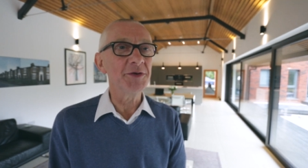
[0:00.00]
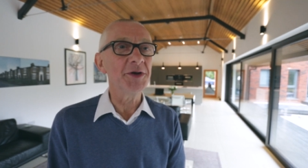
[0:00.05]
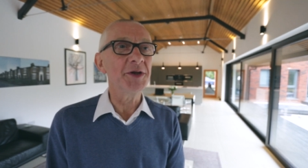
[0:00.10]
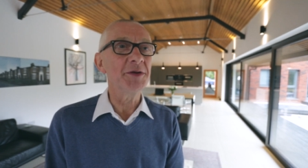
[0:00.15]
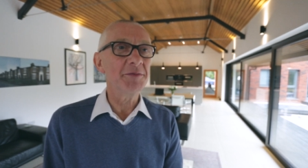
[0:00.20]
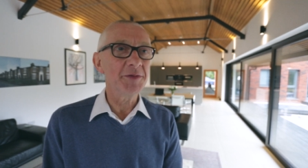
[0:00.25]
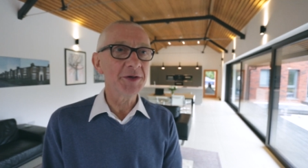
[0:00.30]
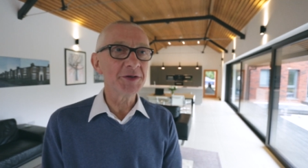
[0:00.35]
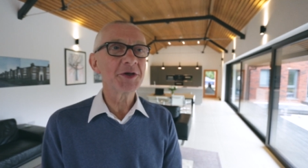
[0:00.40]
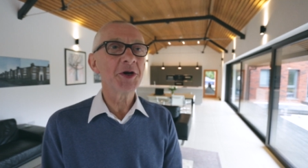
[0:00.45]
of
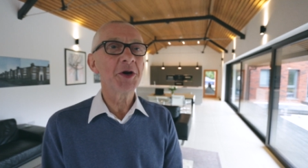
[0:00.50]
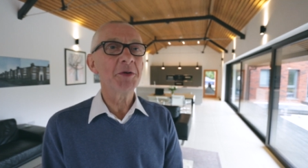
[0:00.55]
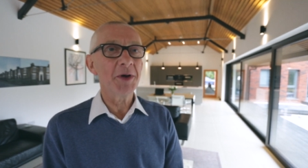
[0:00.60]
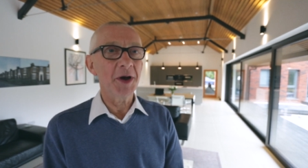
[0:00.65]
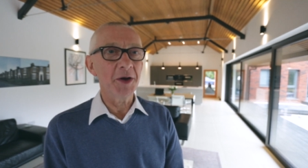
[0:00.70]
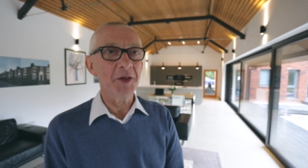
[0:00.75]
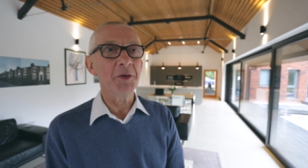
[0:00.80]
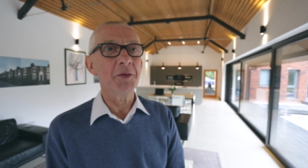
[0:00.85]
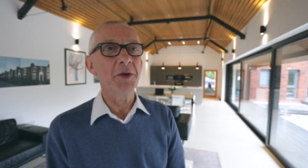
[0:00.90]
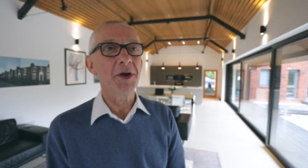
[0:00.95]
it has
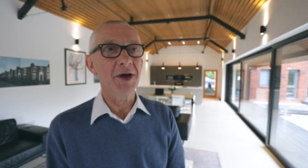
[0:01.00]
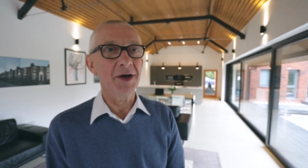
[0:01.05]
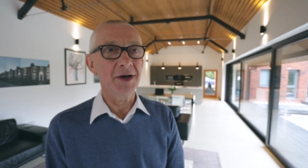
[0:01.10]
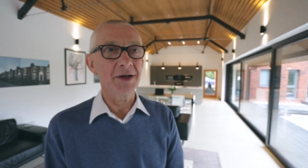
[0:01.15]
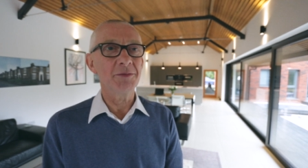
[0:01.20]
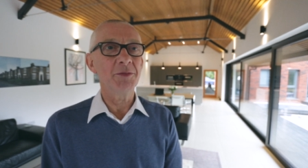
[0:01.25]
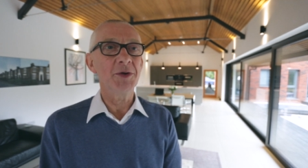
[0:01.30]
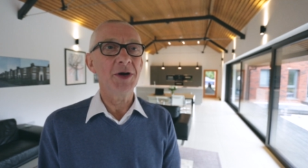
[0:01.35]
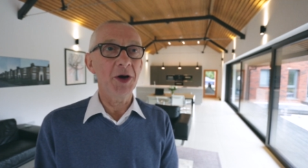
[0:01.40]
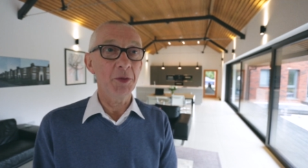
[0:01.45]
come out the way
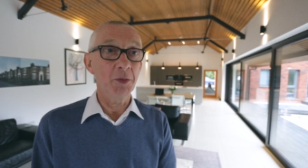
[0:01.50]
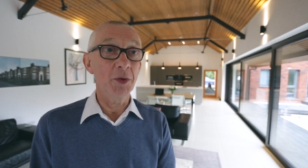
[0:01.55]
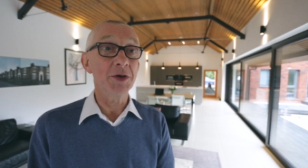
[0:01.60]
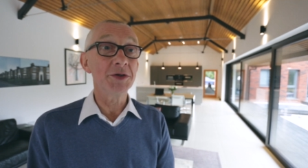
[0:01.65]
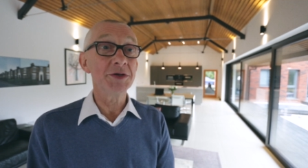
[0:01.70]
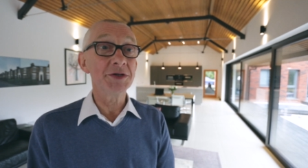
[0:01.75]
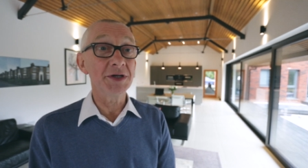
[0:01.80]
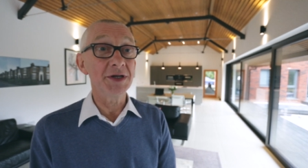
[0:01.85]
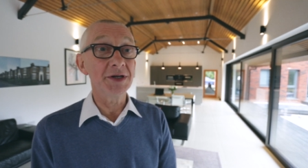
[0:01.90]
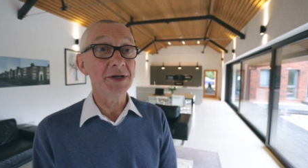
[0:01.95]
I
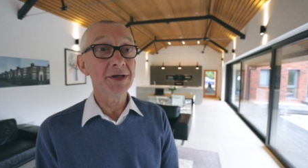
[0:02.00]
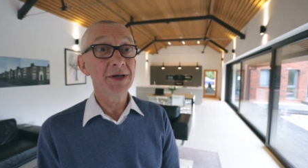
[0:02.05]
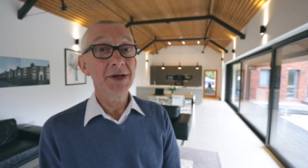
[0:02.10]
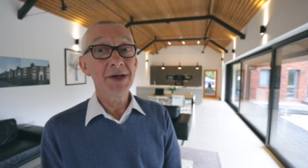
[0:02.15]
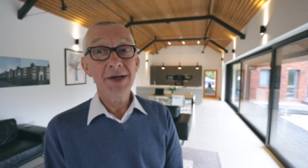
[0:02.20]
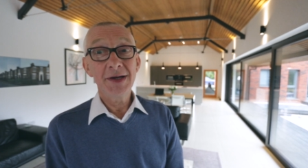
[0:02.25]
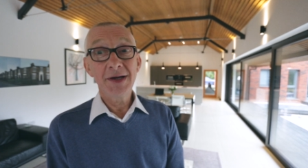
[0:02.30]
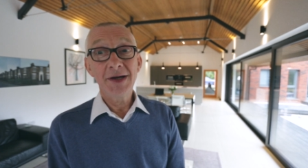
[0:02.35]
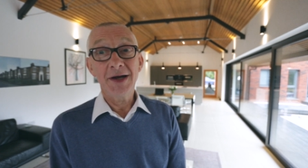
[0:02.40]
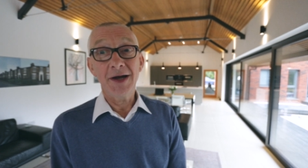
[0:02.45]
wanted,
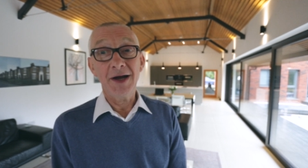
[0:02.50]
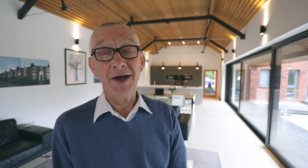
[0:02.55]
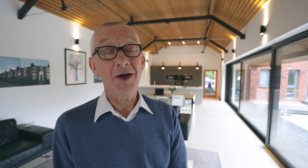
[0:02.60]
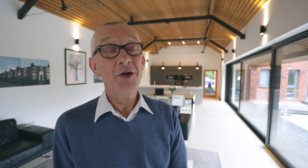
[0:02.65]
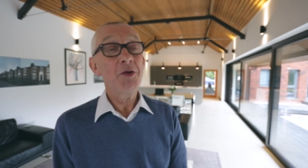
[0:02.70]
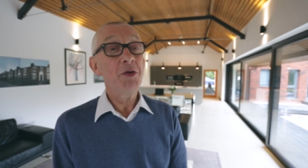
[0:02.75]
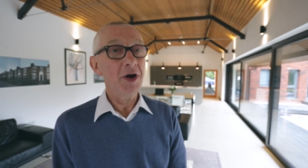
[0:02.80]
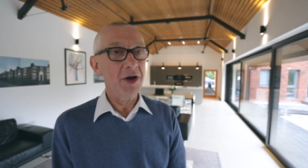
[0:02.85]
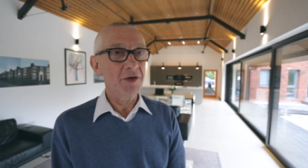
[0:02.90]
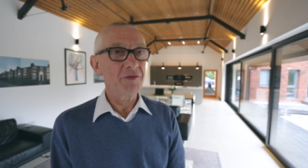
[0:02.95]

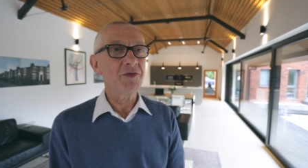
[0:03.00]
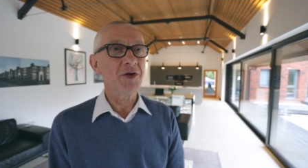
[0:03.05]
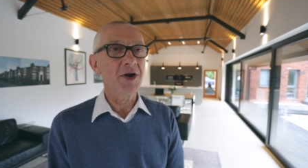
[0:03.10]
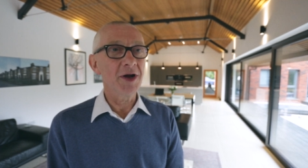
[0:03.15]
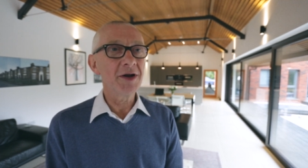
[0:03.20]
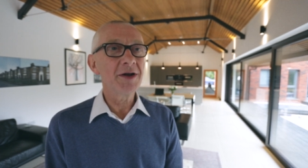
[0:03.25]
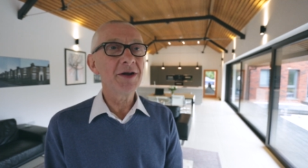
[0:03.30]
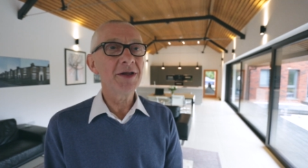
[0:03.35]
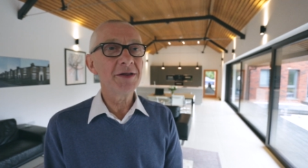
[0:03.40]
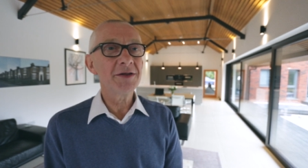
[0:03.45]
and quite
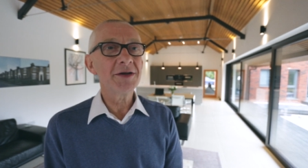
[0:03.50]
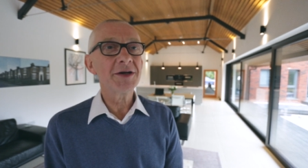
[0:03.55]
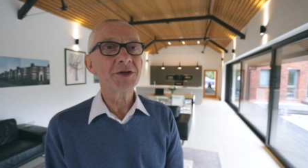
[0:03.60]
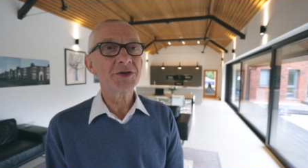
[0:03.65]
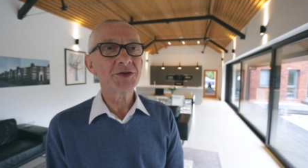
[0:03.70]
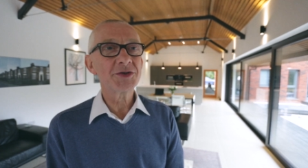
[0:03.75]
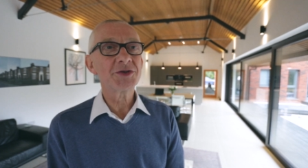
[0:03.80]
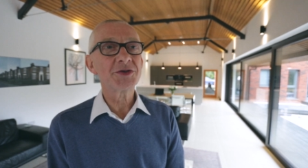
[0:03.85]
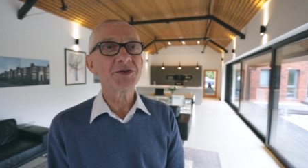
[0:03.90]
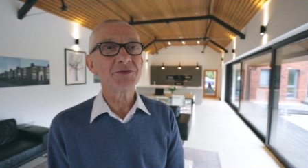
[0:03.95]
frankly,
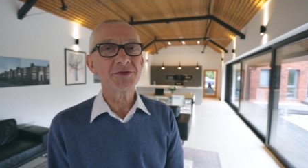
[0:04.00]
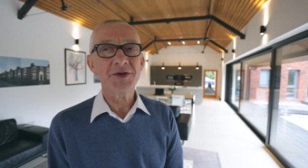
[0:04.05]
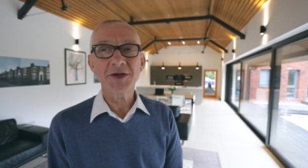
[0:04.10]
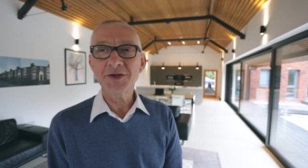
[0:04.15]
that's